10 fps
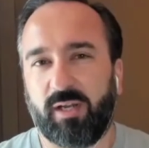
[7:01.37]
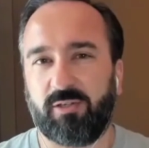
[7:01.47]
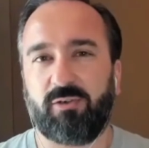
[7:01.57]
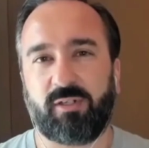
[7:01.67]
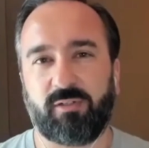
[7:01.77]

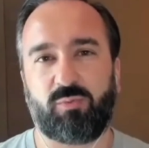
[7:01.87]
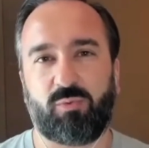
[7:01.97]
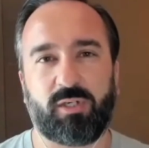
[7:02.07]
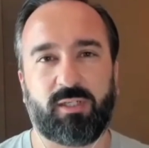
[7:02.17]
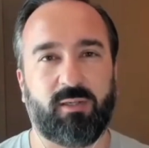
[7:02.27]
know that it's
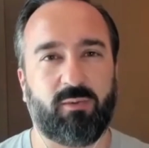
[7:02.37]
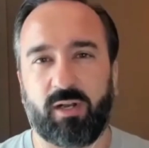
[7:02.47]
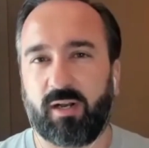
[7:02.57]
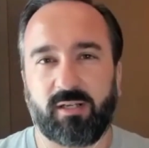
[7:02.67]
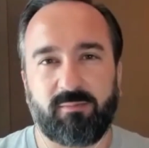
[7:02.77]
working?
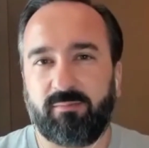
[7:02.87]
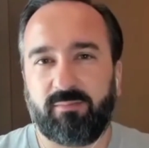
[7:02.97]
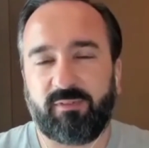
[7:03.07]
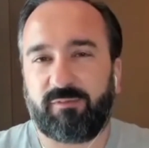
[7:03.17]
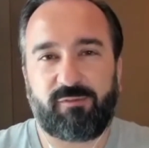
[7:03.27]
What are
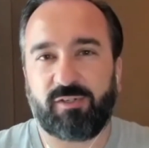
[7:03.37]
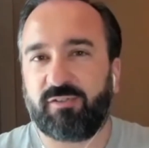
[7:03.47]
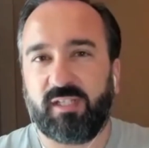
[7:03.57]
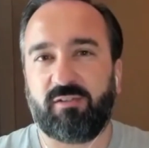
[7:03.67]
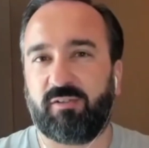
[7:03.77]
the
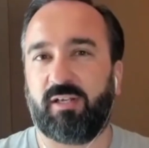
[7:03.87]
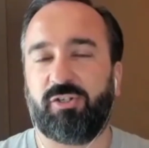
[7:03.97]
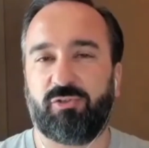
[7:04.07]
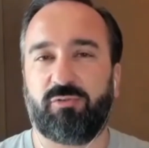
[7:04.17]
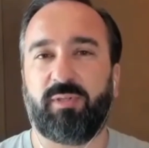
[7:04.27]
first things that I
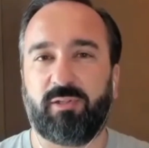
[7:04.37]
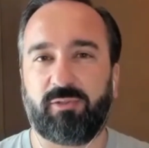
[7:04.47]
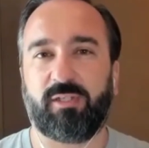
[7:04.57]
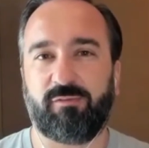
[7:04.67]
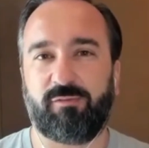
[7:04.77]
should be
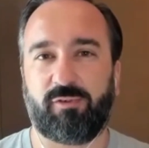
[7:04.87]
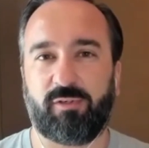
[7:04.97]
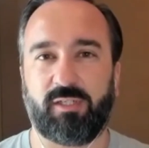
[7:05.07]
looking for